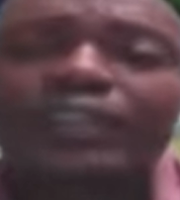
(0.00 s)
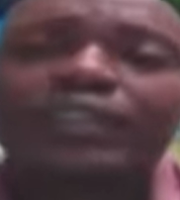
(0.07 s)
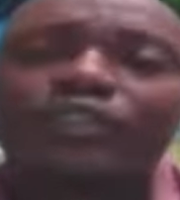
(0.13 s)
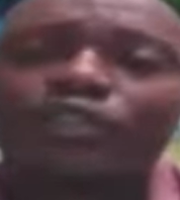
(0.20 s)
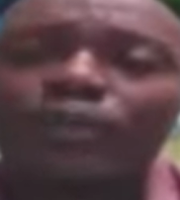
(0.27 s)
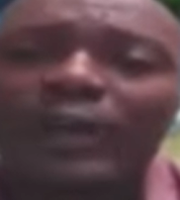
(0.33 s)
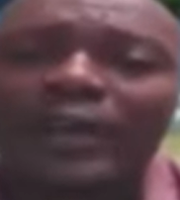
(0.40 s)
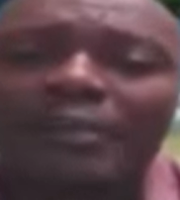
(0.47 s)

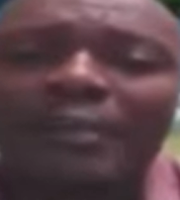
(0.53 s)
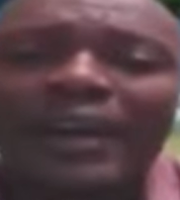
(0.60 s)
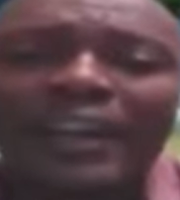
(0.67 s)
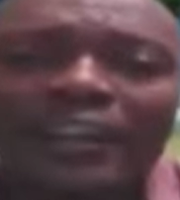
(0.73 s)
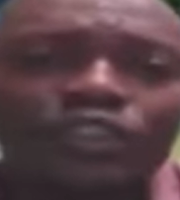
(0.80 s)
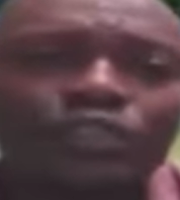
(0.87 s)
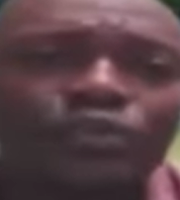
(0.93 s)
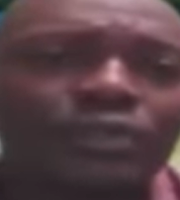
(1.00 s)
So I am
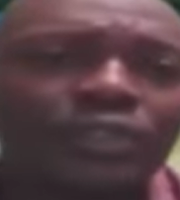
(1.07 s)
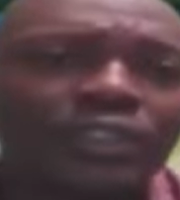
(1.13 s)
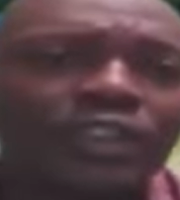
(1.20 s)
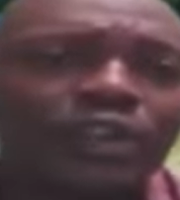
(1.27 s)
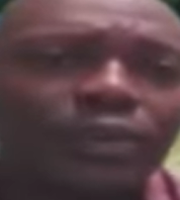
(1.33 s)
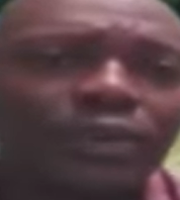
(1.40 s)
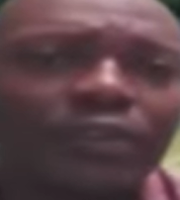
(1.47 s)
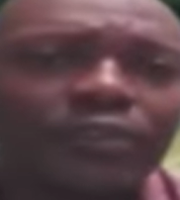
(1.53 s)
acutely
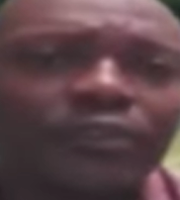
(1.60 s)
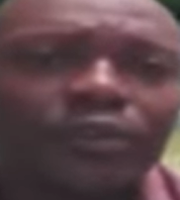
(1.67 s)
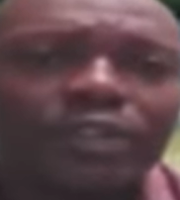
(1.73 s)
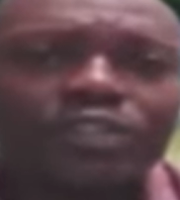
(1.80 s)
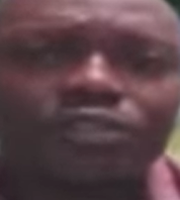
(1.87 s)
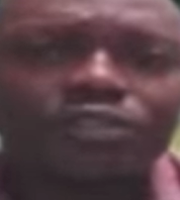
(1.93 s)
aware of what